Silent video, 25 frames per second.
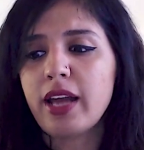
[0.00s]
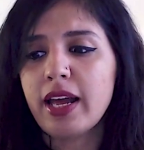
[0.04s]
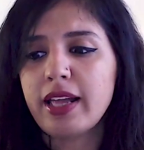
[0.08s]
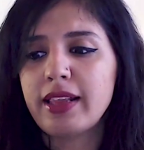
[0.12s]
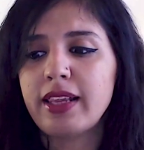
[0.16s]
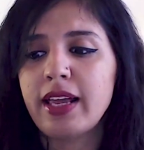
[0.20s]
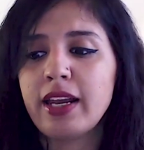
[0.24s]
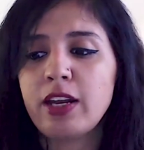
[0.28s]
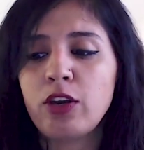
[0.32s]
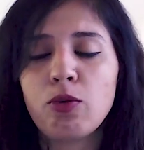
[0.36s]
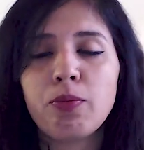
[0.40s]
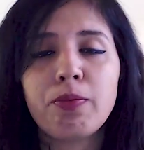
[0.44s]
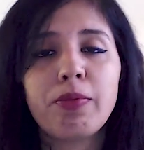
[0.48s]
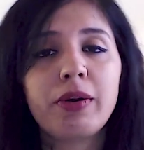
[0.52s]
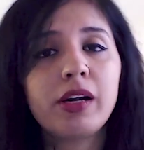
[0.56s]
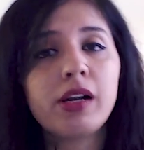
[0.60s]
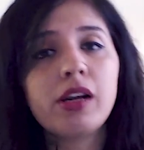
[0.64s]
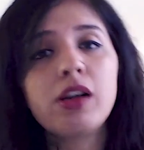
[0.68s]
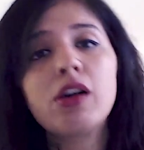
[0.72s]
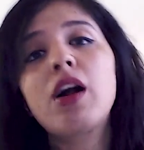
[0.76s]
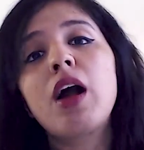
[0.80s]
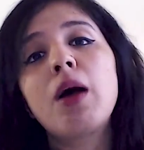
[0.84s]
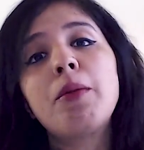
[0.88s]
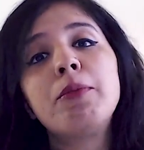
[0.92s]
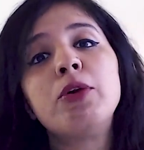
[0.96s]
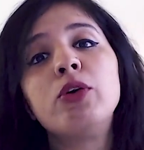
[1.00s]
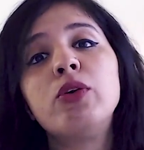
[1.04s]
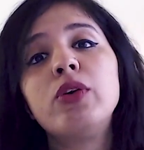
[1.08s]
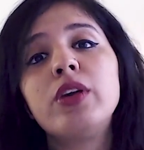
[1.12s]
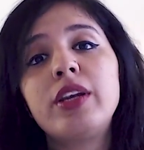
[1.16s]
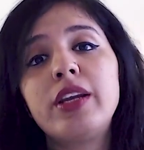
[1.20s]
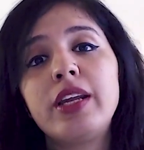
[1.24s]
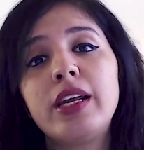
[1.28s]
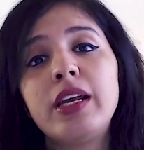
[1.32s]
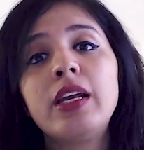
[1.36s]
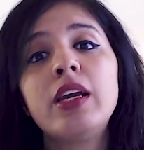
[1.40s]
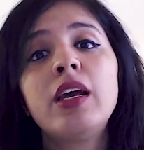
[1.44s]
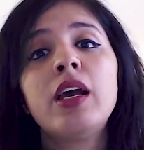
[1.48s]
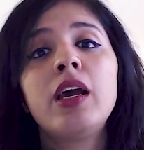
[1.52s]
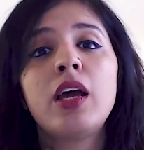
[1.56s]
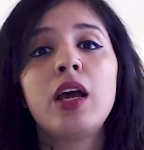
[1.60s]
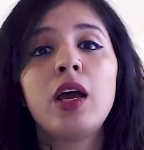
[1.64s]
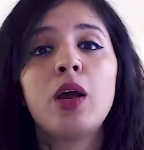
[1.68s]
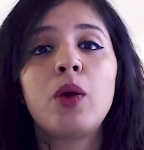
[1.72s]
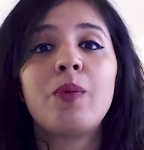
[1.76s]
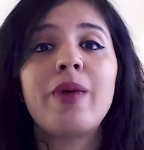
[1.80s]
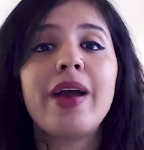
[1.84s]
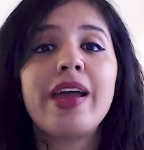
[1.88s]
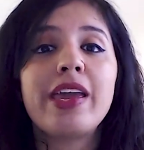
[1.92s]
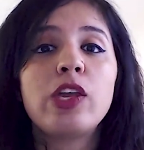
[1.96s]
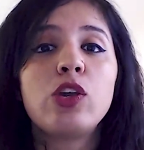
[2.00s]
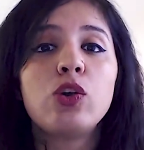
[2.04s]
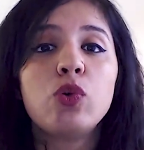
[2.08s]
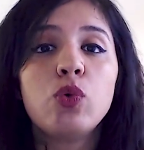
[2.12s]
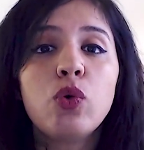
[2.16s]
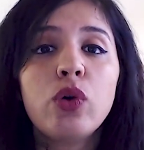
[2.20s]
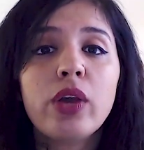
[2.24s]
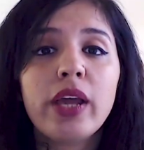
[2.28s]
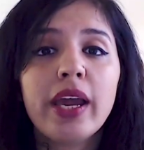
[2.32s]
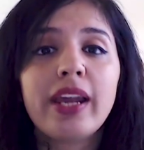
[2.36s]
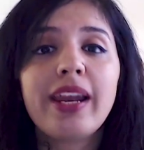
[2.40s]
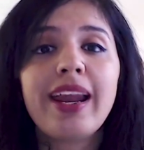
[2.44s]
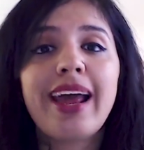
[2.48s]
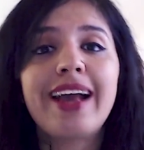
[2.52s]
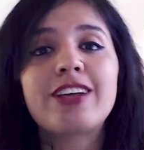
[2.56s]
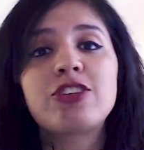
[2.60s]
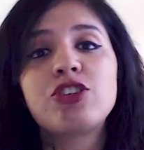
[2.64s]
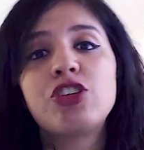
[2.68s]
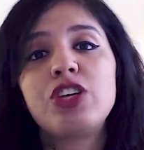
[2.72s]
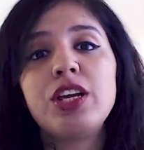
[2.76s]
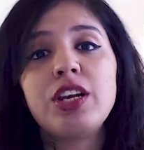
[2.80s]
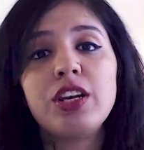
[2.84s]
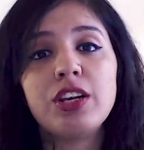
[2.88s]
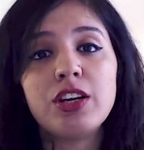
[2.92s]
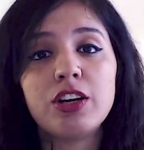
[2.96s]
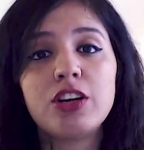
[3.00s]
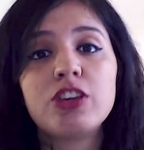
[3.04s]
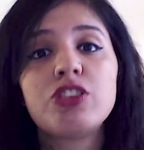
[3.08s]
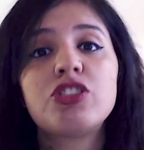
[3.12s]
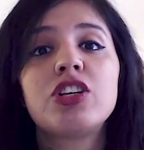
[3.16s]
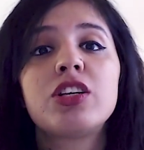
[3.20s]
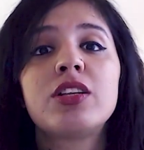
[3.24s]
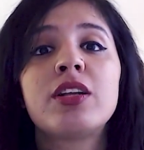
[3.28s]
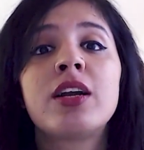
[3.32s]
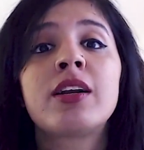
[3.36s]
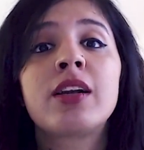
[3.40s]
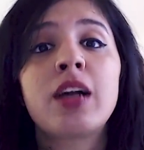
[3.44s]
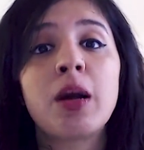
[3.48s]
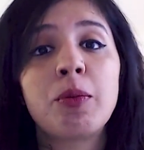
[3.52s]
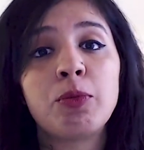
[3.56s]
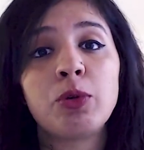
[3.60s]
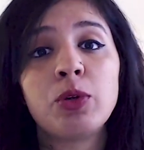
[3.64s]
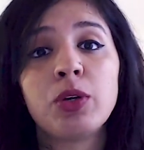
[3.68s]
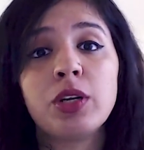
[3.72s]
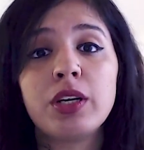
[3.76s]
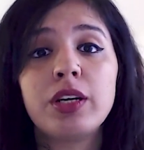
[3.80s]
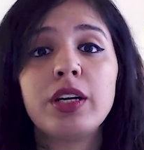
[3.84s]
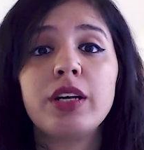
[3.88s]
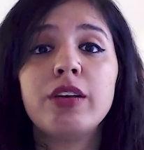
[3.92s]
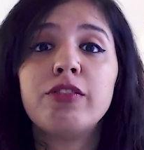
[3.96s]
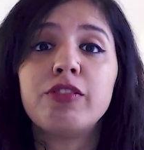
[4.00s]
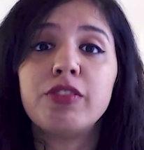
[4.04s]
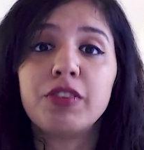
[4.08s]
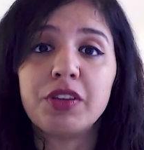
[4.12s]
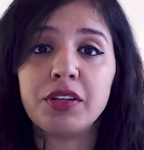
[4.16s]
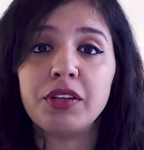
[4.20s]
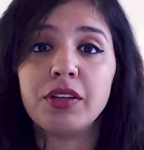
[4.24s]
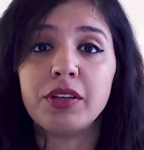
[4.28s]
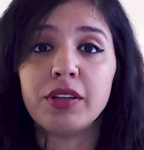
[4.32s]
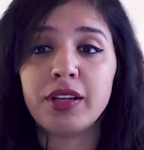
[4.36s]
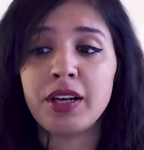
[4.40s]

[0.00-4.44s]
and then you build a community where you can actually nurture that community further.